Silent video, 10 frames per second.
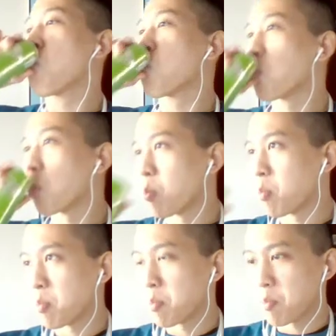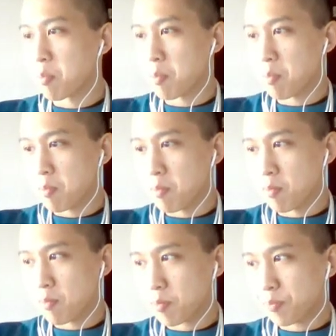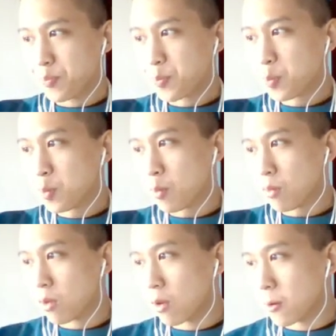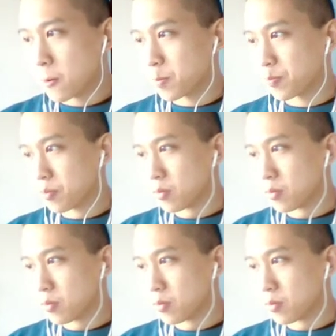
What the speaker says: opening, and then I just will end up like